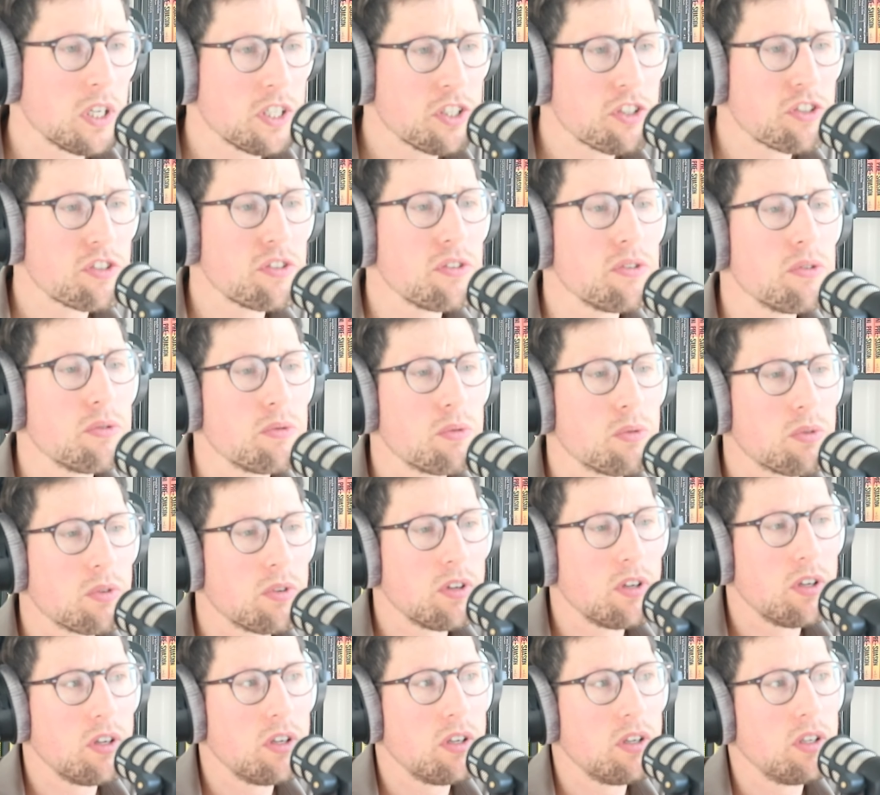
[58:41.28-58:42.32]
once you
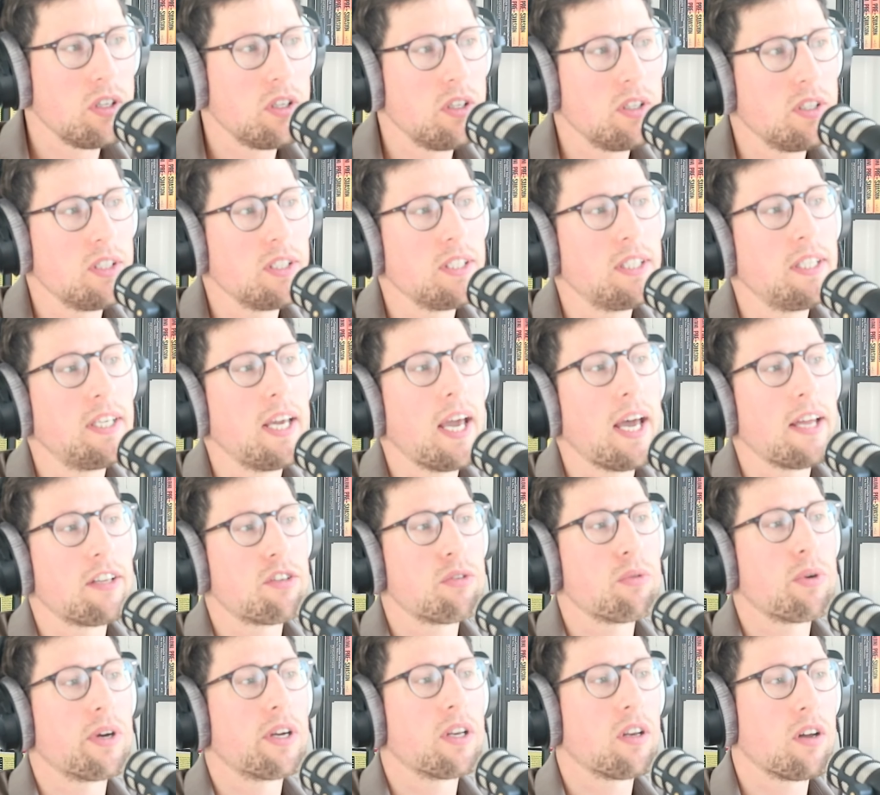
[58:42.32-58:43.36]
get
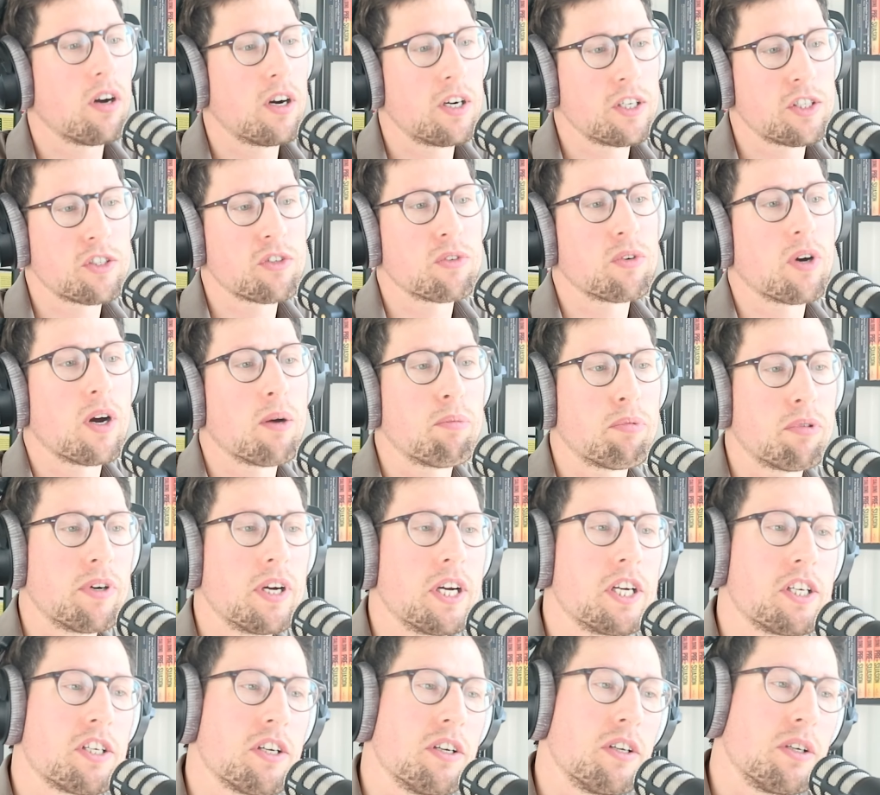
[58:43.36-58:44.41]
to a larger
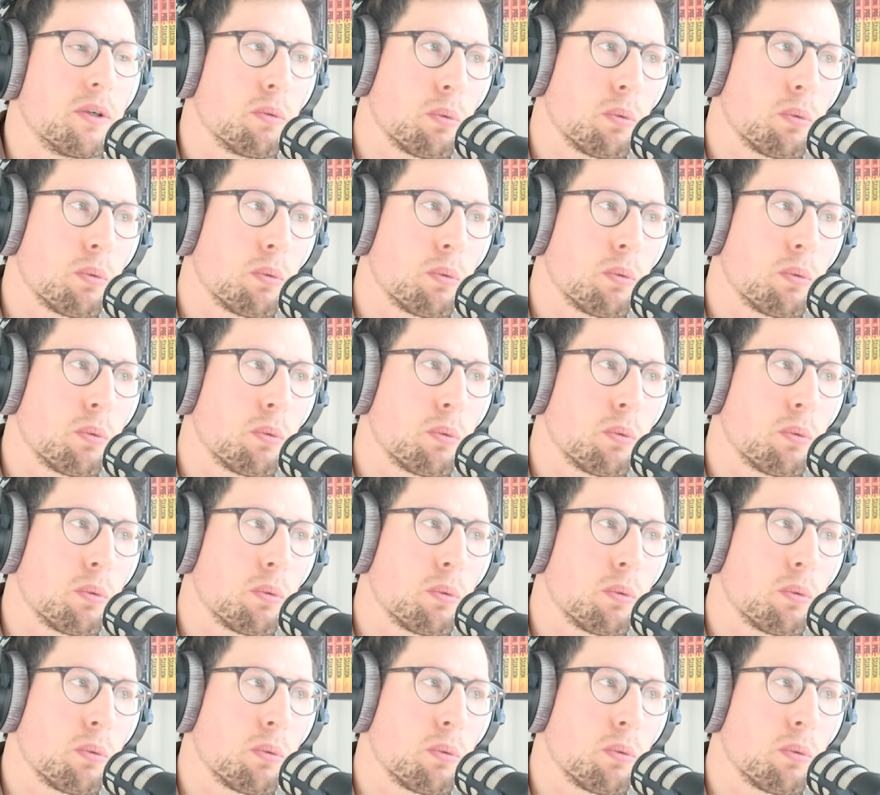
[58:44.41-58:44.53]
operation,